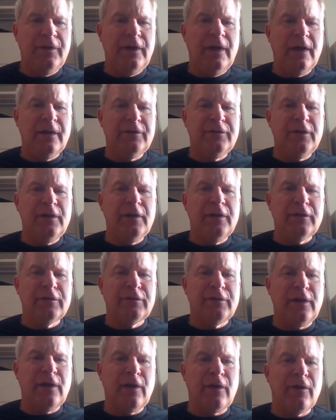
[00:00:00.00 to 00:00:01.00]
the
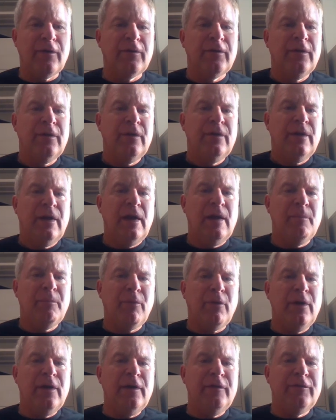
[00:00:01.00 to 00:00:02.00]
ideas here. In
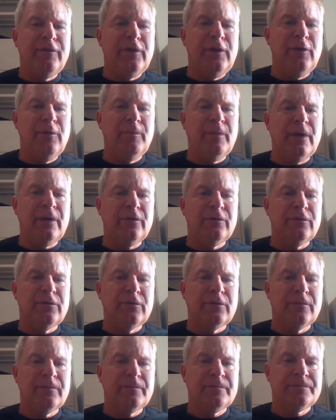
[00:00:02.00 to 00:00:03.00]
brief,
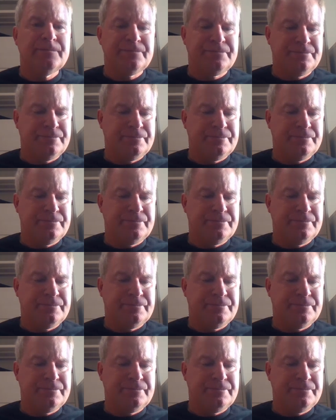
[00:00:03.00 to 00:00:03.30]
humans